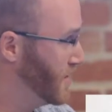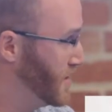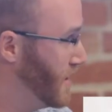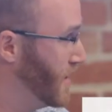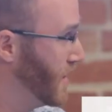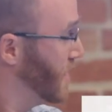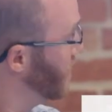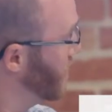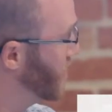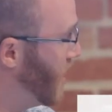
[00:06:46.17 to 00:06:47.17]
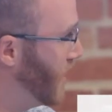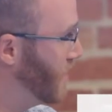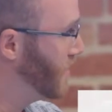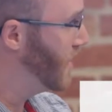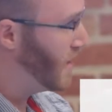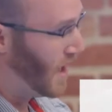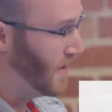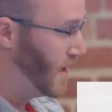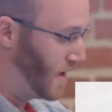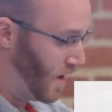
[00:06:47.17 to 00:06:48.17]
sending child, and
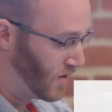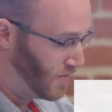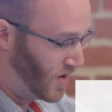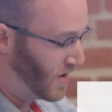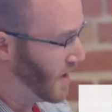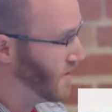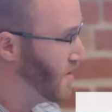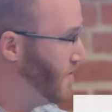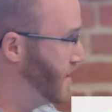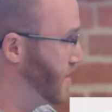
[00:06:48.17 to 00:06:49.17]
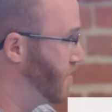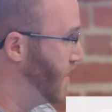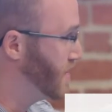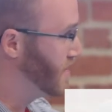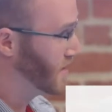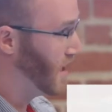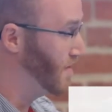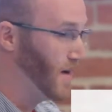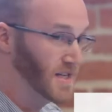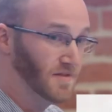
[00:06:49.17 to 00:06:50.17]
they can all communicate through the master process and kind of
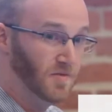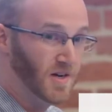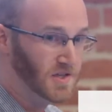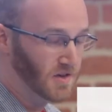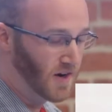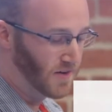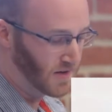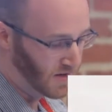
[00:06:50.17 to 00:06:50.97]
pass information around.